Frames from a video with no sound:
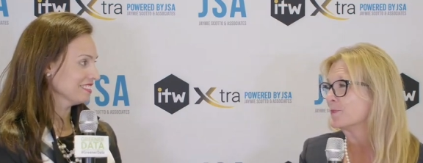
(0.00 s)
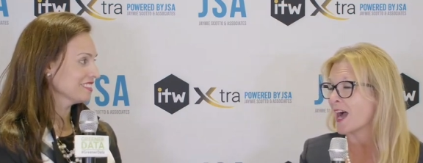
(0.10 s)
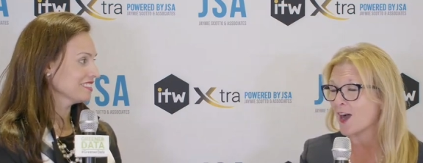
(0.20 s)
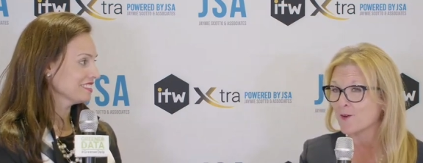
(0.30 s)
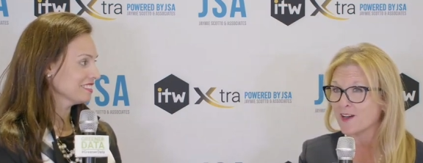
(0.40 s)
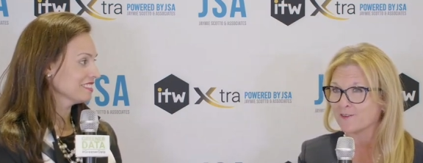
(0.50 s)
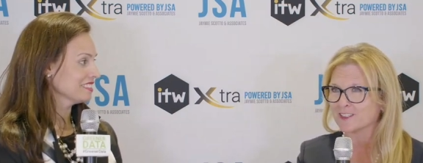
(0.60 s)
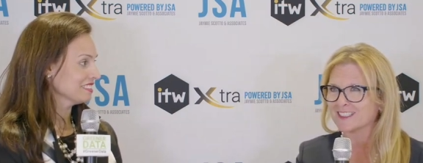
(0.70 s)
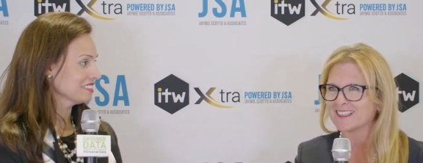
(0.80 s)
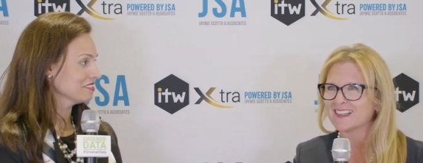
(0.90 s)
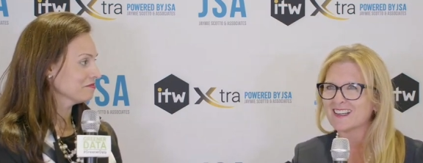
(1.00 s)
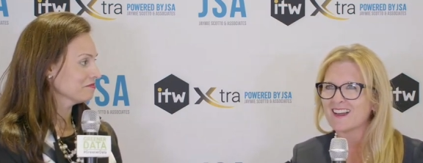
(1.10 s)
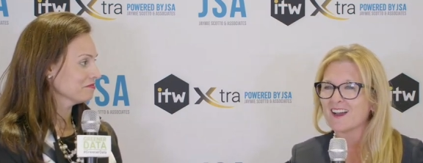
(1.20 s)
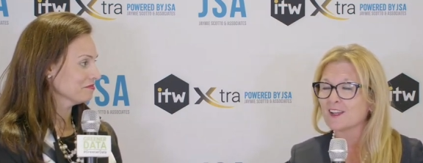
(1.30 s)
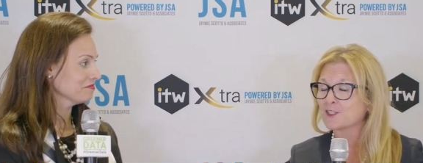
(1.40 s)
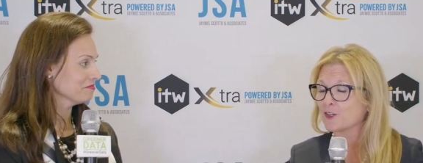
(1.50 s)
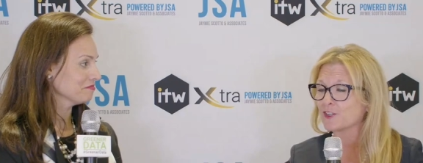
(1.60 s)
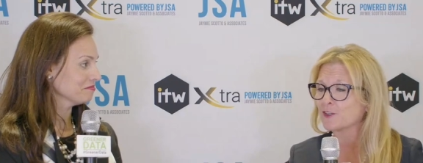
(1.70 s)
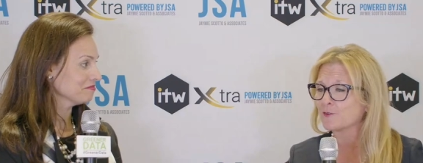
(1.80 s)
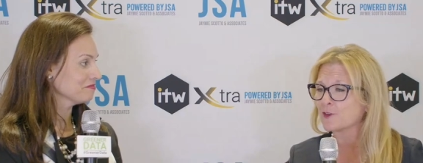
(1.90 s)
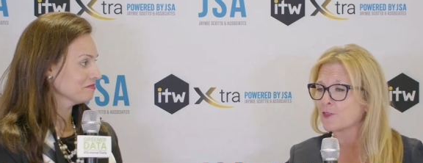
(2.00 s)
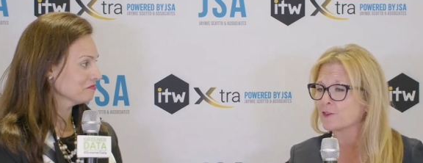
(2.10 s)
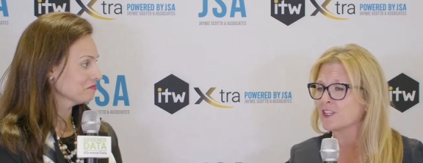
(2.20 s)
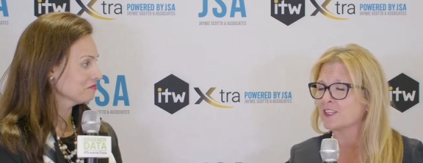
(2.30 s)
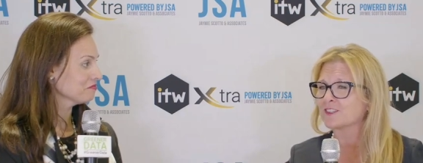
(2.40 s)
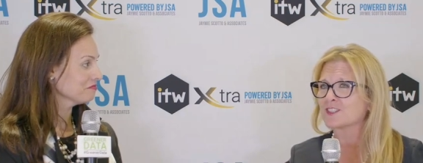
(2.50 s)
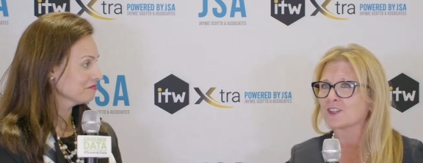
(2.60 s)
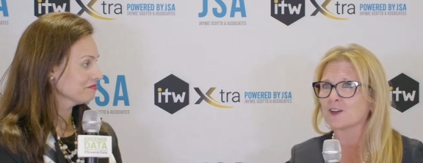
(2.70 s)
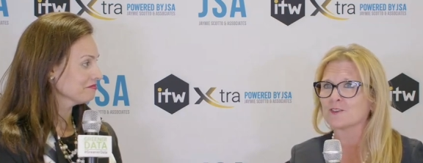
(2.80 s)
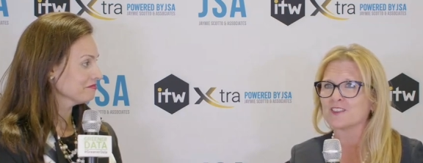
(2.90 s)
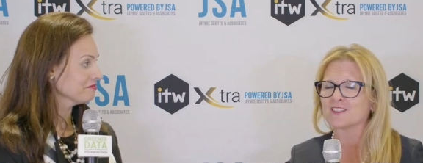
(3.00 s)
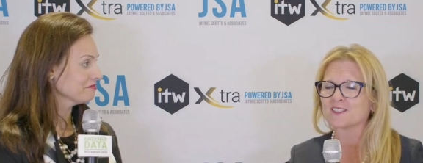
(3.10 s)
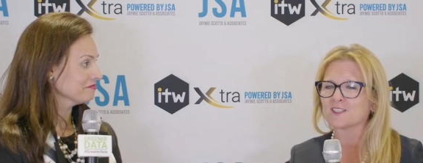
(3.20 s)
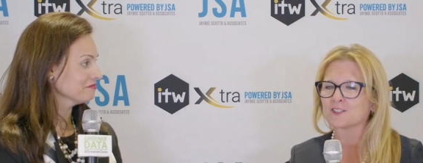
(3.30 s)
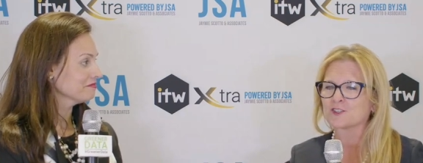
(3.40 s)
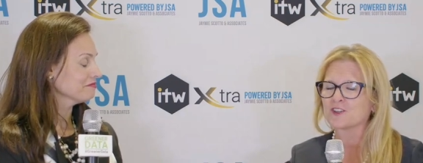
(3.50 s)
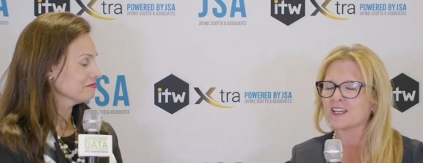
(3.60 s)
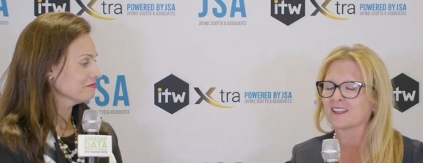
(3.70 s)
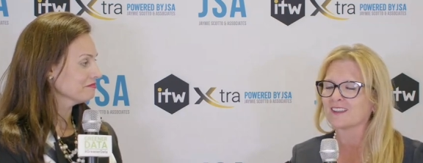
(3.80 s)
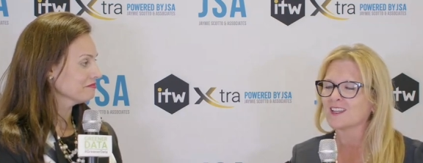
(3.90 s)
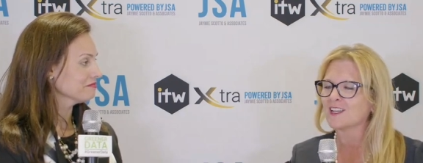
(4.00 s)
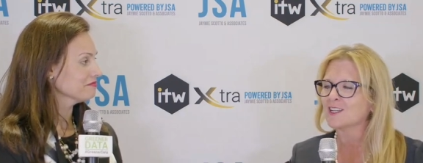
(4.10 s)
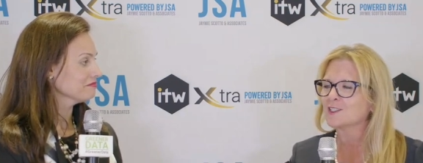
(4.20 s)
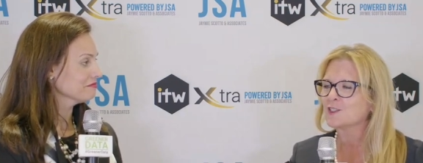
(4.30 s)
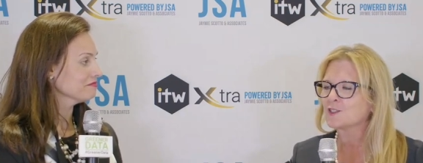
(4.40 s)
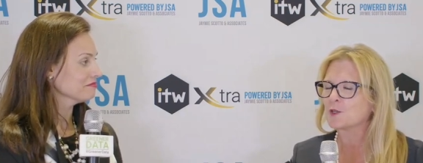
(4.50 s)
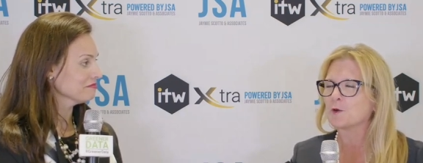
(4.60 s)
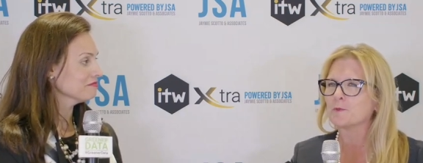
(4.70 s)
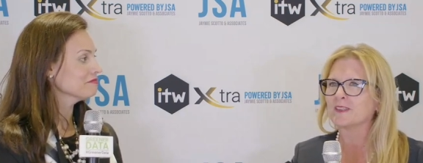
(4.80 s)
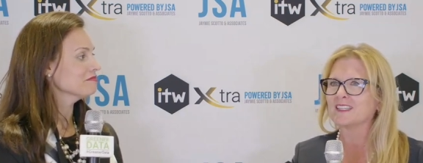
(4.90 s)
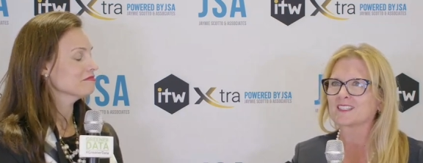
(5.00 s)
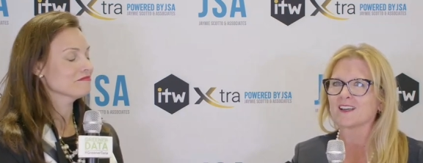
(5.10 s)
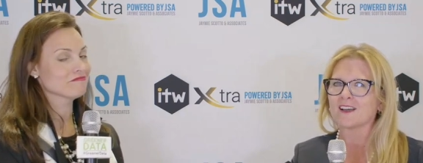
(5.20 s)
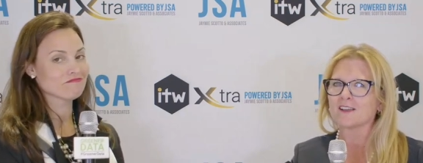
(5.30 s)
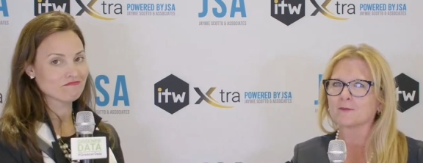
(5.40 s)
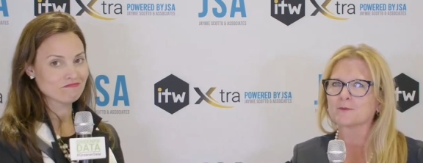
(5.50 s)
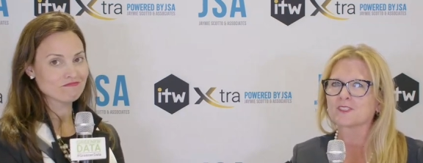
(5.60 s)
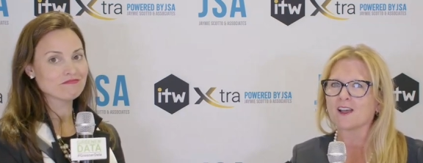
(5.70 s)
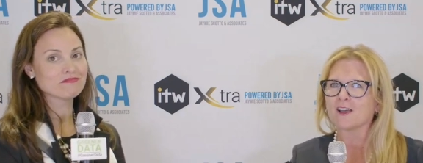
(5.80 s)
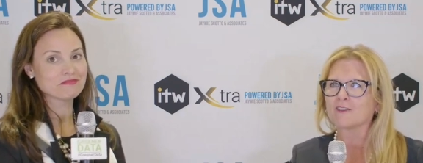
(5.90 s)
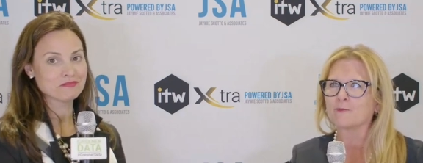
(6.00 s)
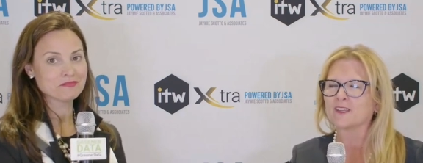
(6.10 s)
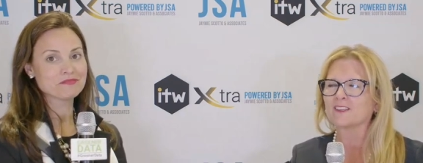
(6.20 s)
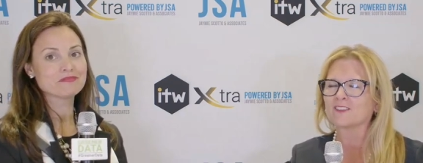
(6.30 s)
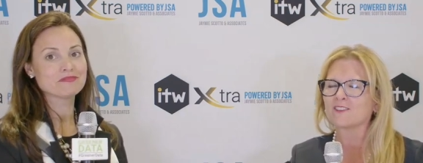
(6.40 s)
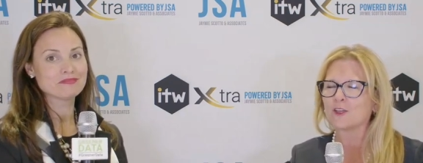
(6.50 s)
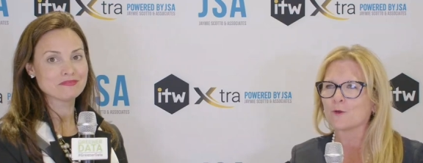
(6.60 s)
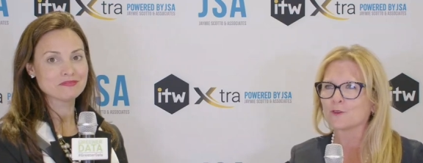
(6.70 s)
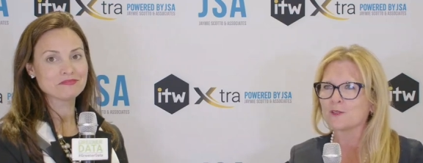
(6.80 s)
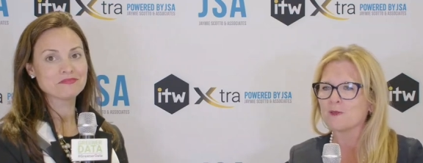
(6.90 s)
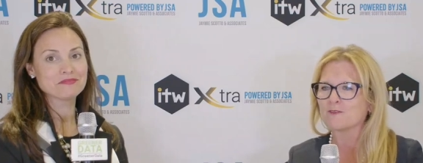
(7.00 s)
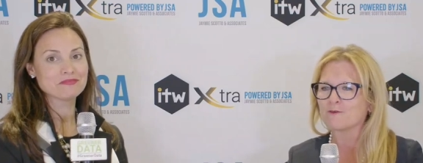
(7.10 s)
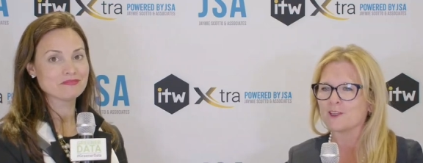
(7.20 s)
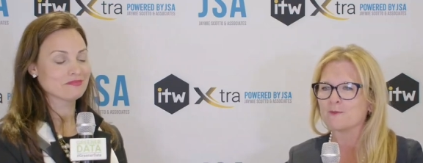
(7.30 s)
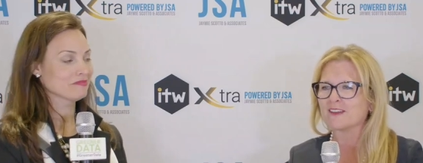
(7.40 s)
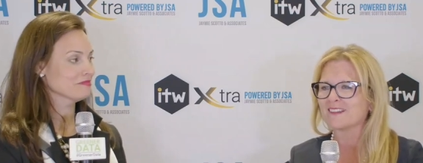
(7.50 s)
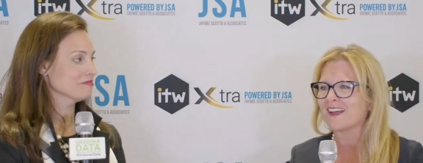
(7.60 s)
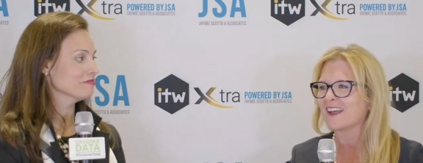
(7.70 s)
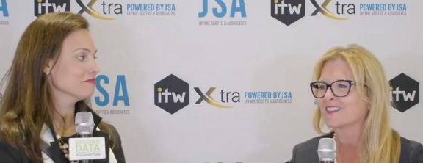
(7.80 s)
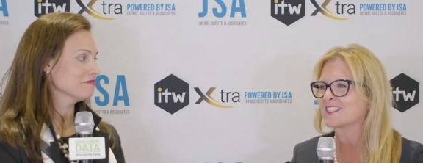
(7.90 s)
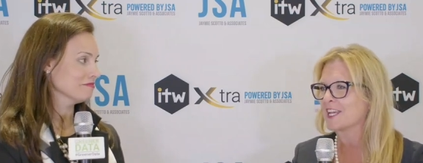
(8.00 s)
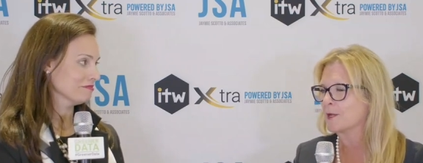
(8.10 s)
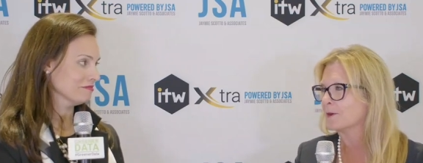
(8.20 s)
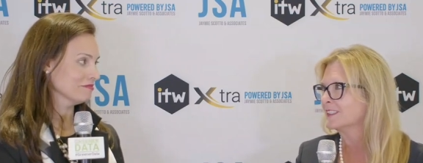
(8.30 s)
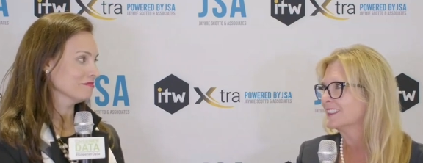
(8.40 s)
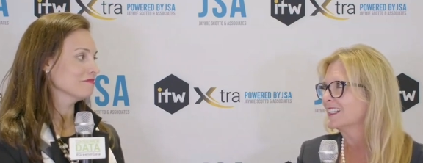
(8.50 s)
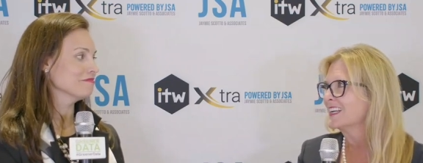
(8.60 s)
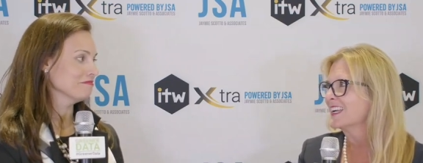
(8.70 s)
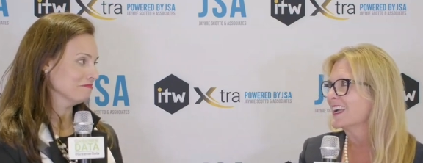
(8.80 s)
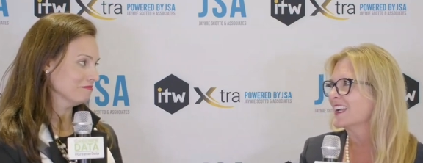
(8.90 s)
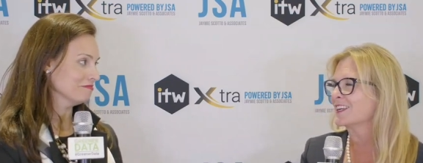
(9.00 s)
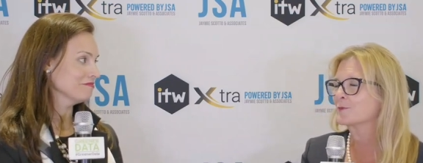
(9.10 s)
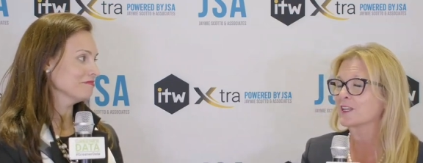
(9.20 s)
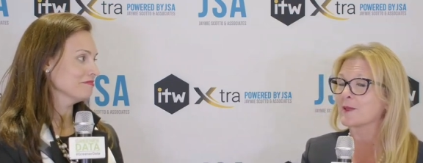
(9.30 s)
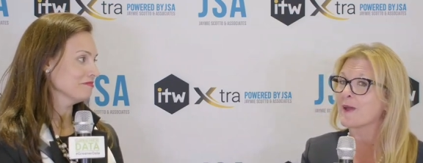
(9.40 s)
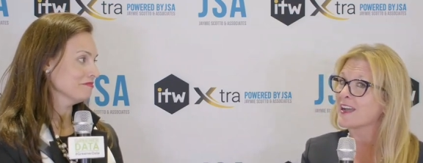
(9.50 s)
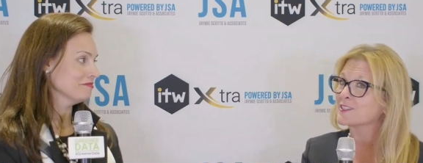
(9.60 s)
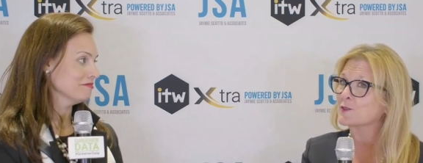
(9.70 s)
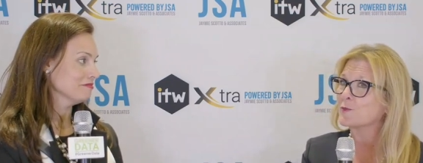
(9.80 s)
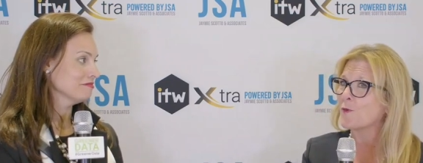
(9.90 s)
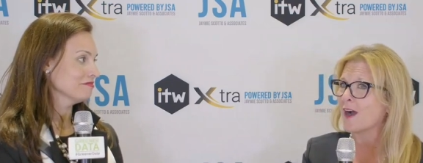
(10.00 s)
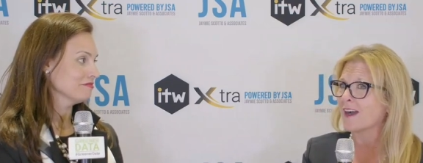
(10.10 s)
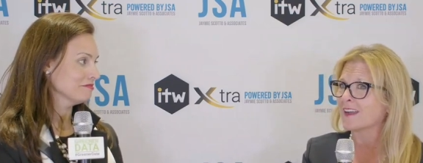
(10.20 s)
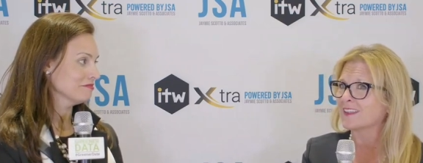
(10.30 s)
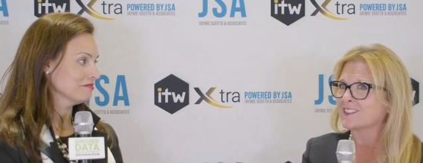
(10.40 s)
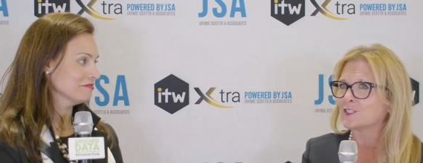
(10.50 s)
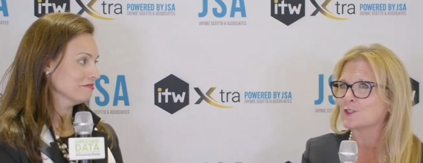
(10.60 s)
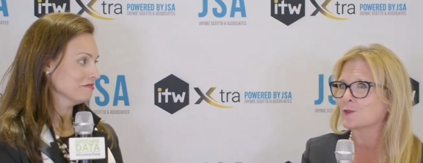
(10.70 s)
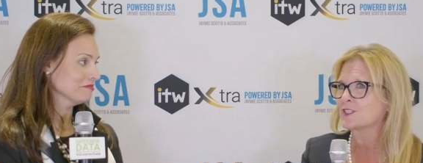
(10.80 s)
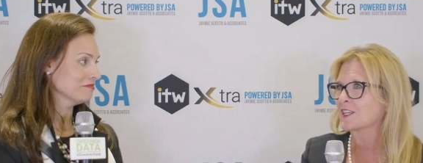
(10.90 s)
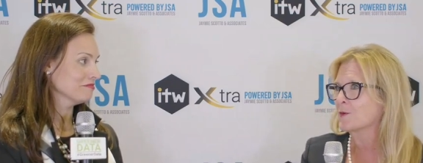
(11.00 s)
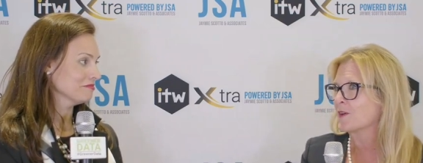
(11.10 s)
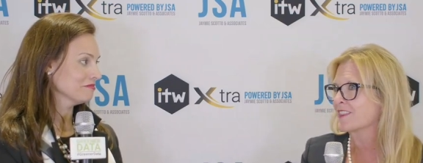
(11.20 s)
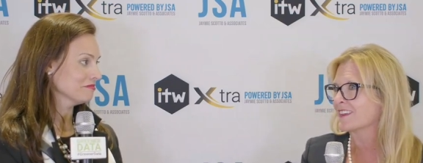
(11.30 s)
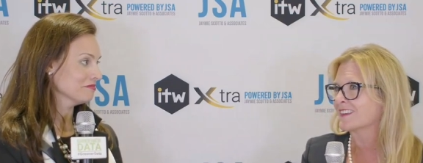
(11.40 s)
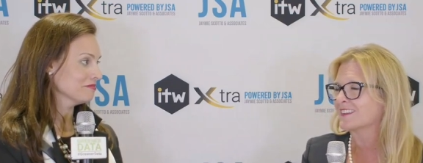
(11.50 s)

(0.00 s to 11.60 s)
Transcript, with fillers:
Speaker 1: However, I started over 30 years ago in this industry, and so many times I've been the only female at the table. Mm-hmm. And when I'm asked, why did you stick with it?